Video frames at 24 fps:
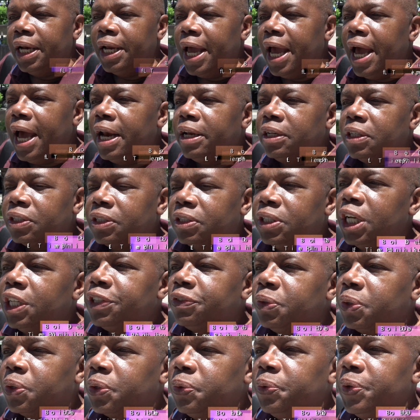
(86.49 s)
had a
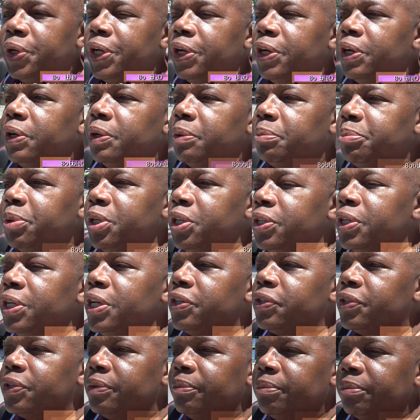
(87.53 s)
successful career in
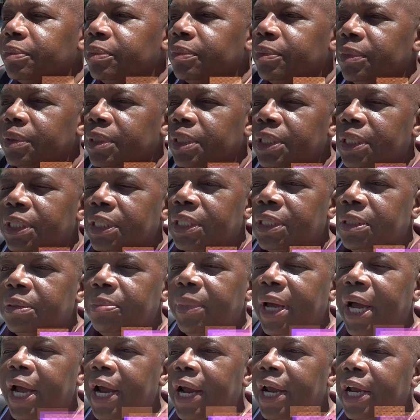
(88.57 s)
business,
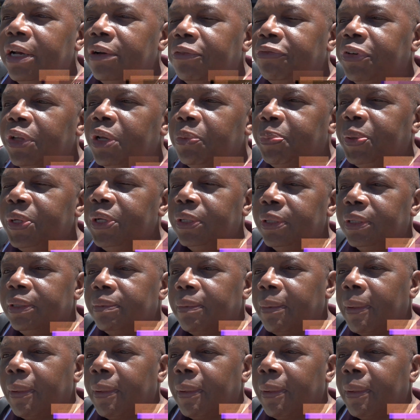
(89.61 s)
married a Filipina.